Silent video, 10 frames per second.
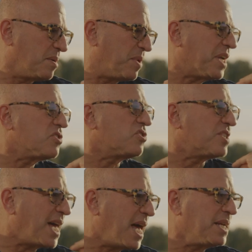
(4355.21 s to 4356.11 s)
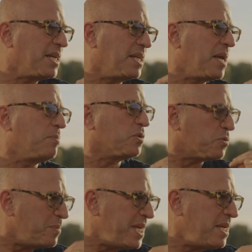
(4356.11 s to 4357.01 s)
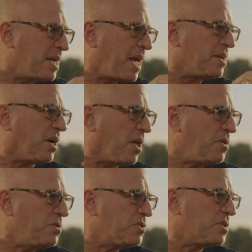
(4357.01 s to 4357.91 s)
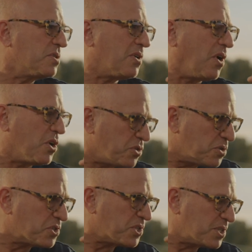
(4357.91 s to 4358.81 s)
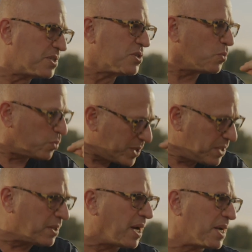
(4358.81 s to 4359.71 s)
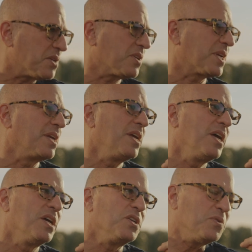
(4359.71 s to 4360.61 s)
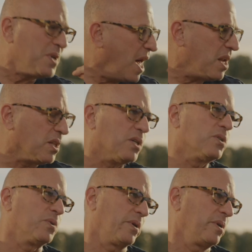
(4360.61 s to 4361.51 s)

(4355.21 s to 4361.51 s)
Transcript: Because that enables me and others to realize, like, you're not alone.